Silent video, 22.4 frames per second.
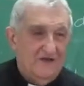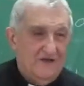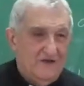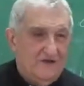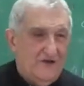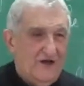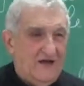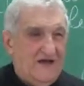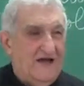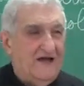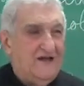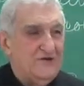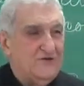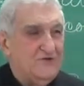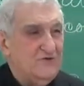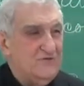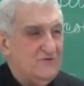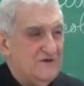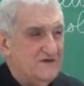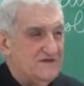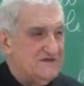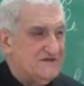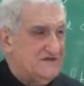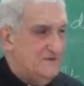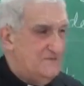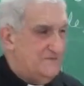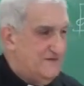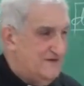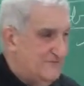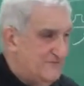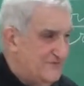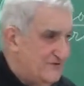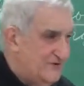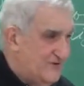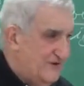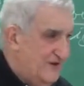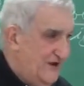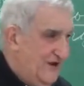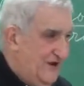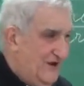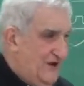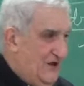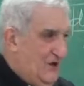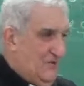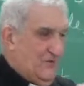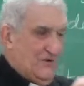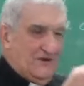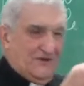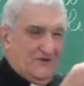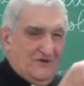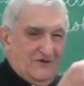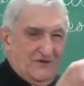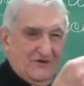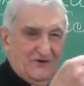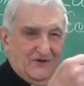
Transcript: in the cartoon you see people with